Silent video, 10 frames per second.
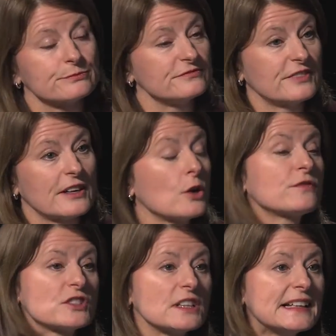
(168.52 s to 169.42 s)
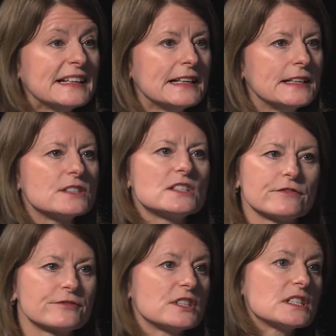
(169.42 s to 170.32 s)
very often lead
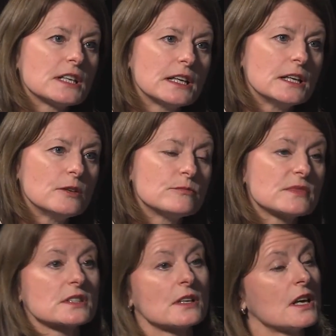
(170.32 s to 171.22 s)
different teams,